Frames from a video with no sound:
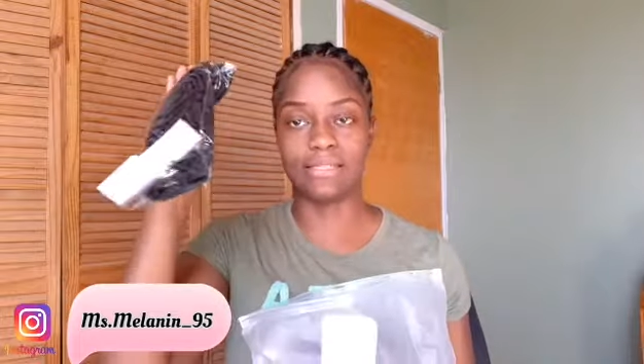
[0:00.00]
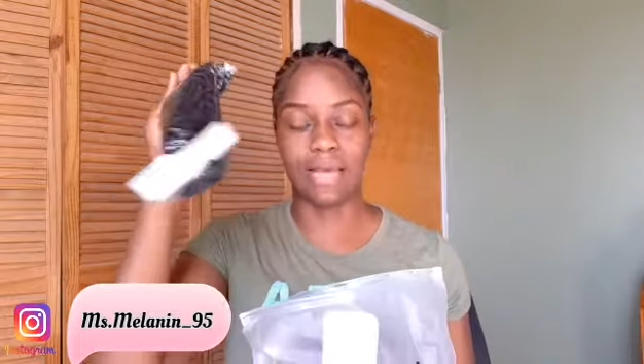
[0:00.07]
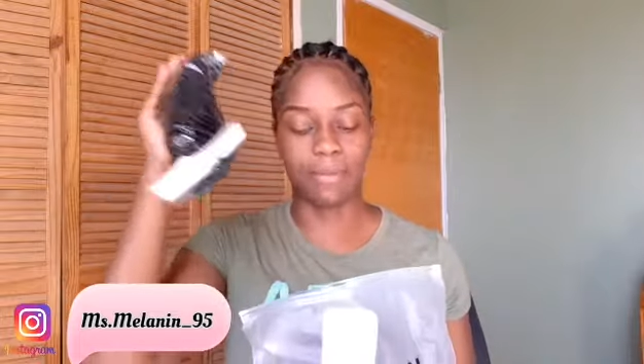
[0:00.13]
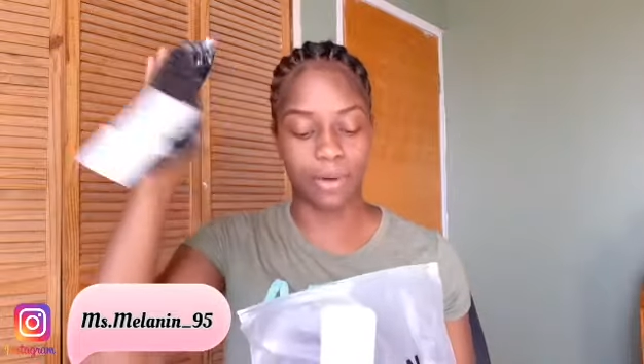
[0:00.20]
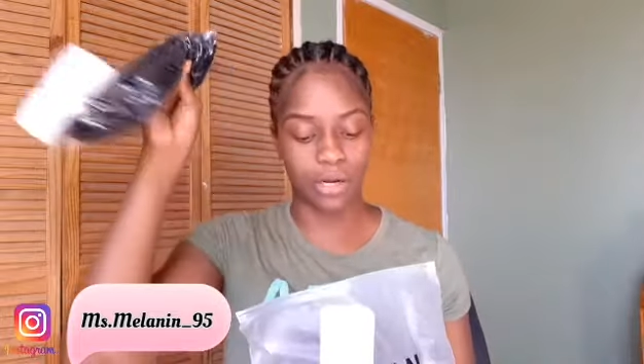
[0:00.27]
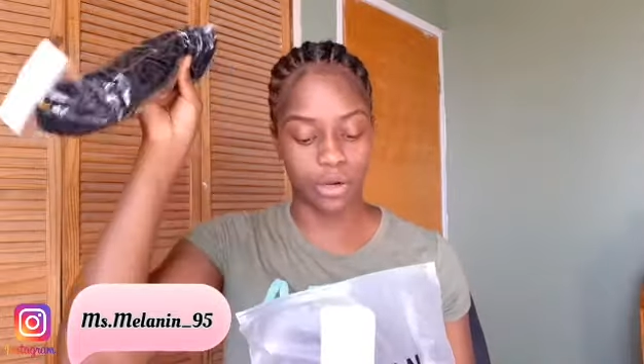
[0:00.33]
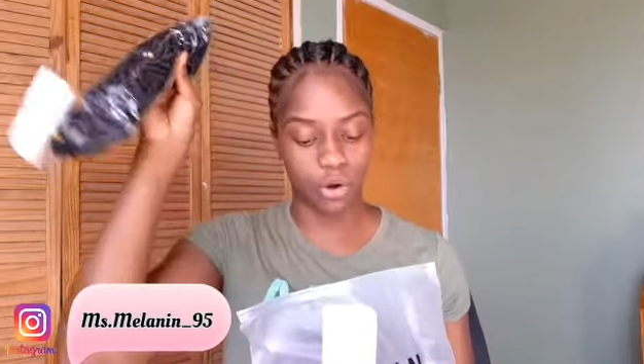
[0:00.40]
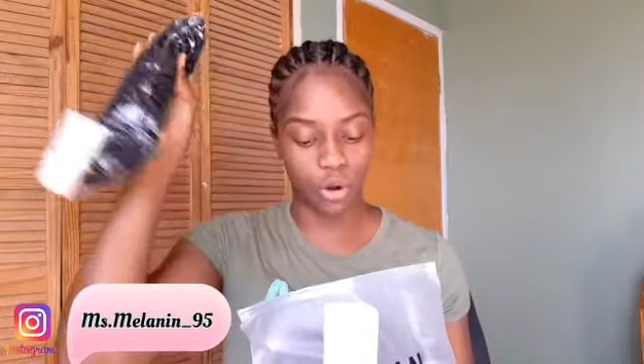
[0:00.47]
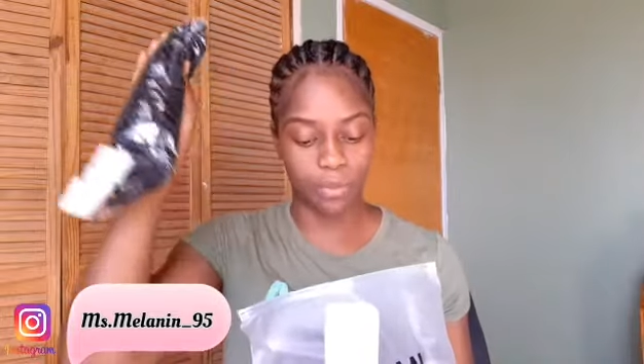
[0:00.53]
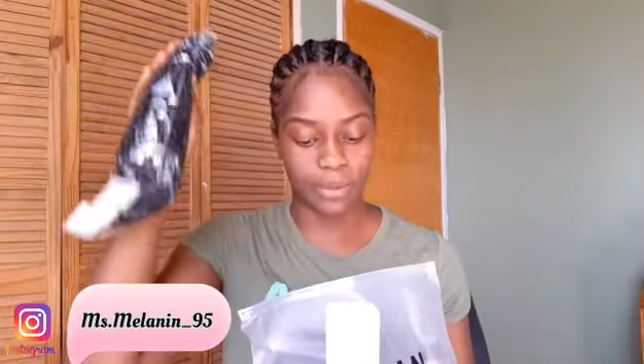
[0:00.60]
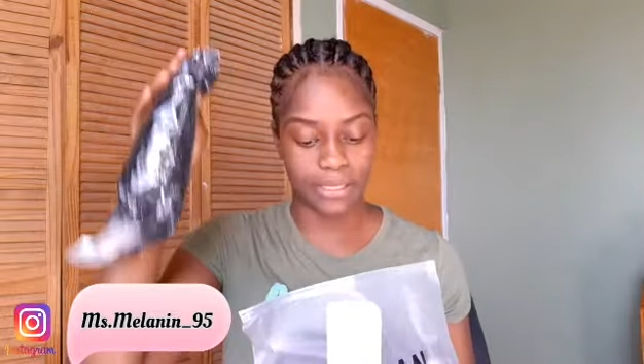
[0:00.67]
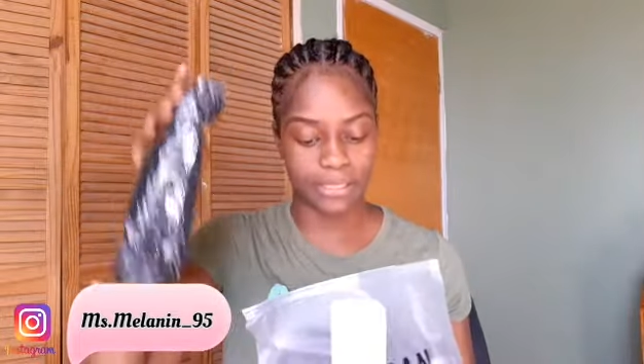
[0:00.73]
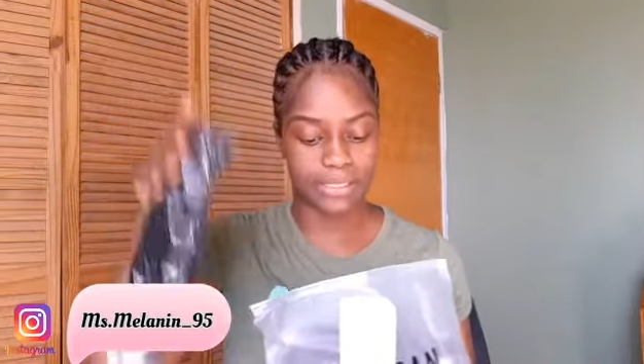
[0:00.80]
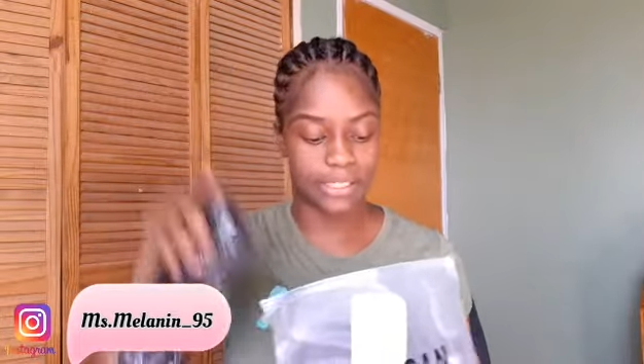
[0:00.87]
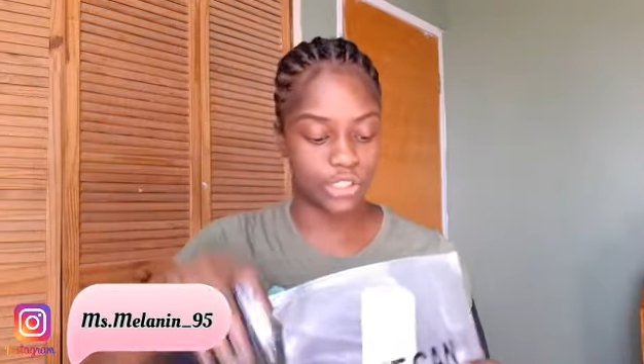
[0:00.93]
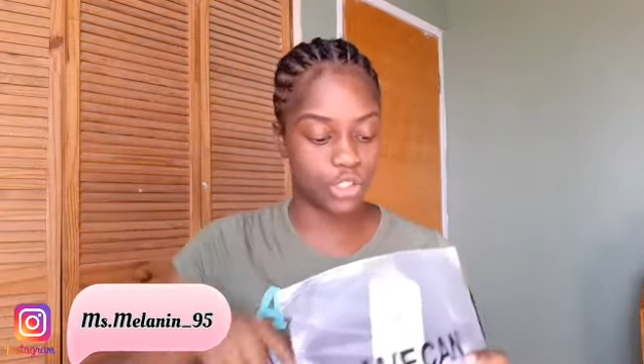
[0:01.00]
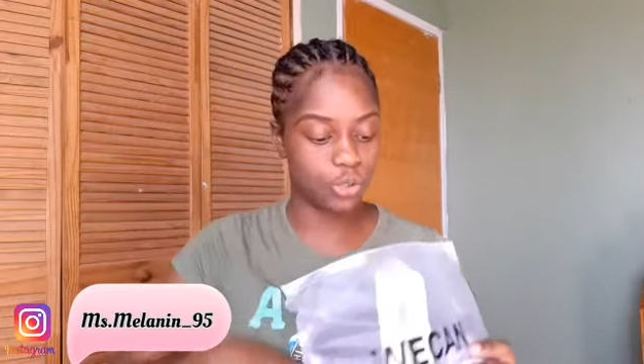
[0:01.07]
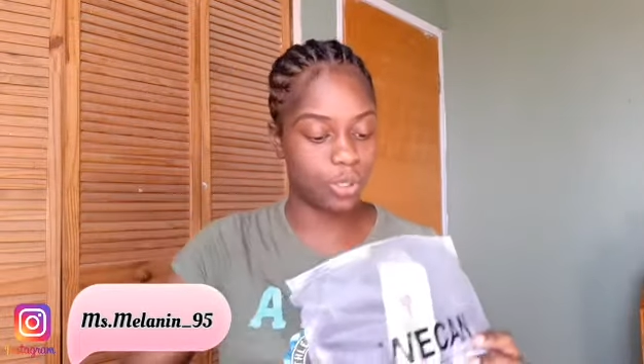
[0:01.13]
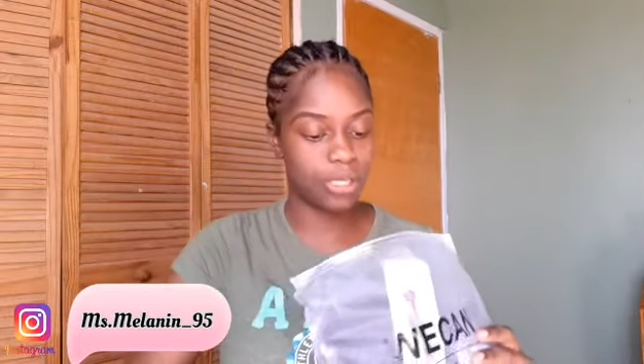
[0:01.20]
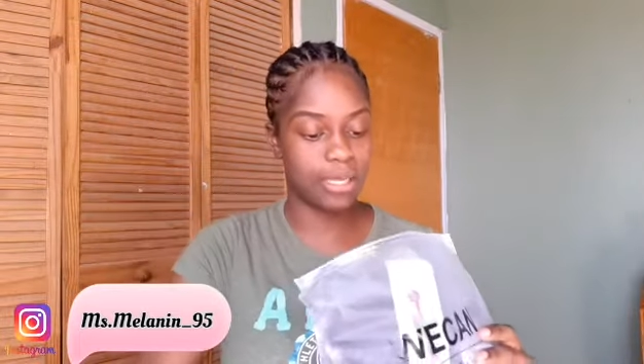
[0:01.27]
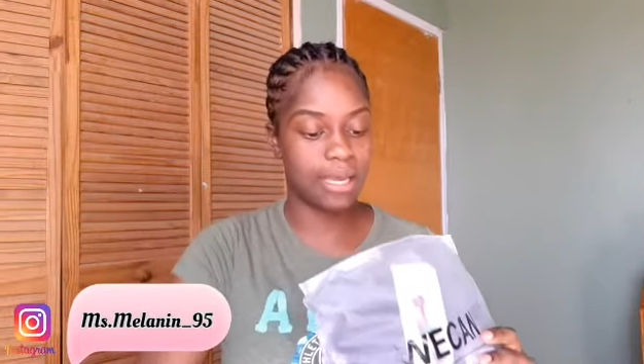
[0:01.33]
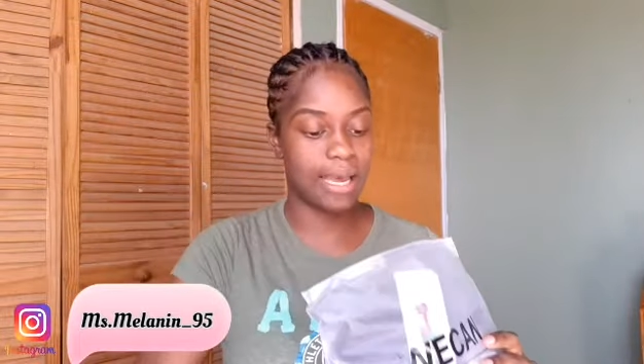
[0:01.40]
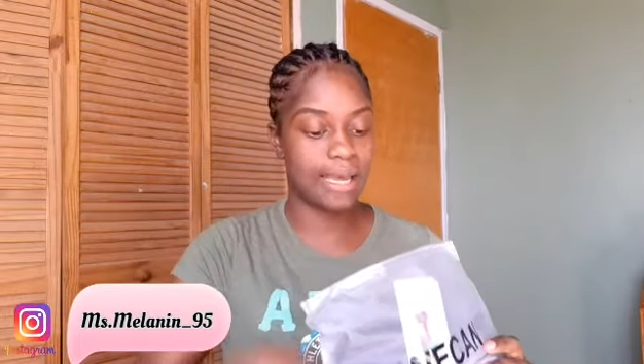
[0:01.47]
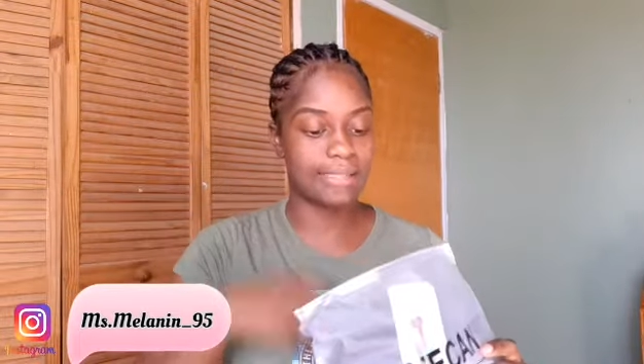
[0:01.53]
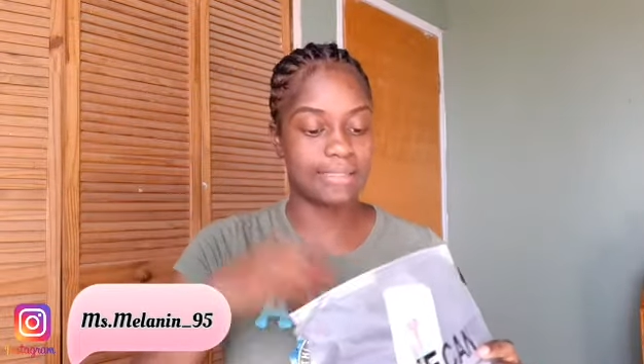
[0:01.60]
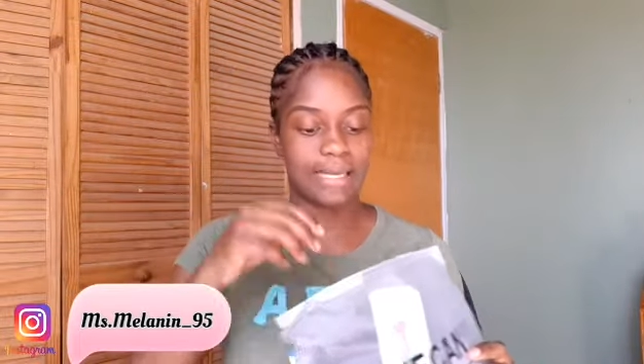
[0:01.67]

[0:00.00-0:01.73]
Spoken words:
I'm gonna open it and show you guys.